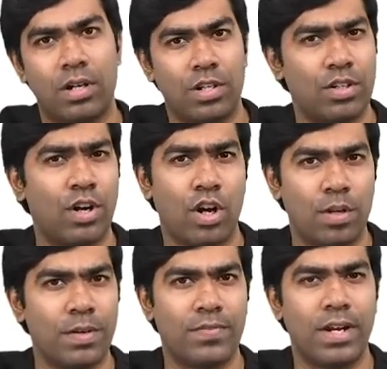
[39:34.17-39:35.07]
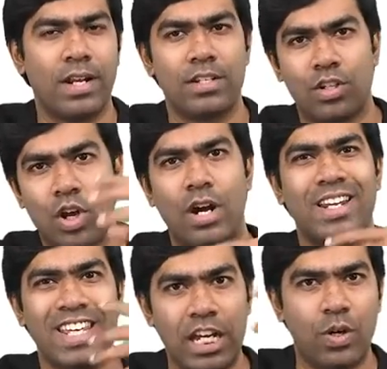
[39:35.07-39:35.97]
associated autonomic failure is
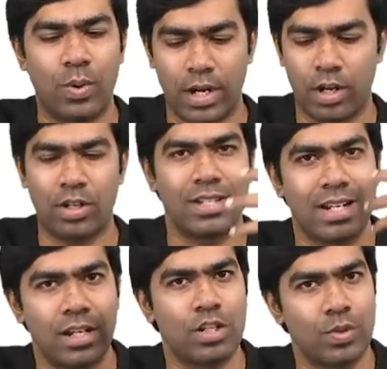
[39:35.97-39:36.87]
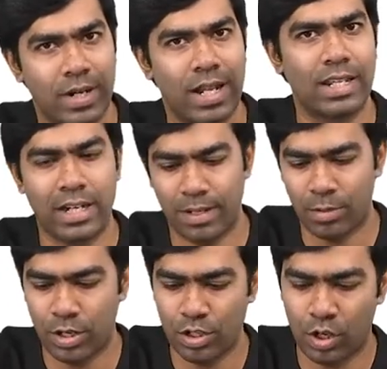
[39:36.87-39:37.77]
not equivalent or synchronous to another
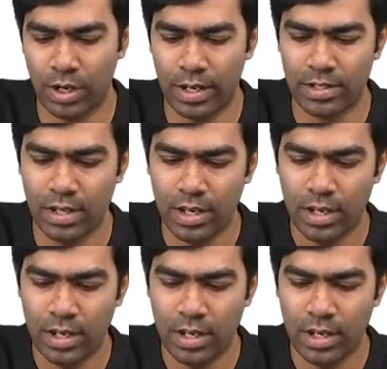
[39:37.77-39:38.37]
terminology called as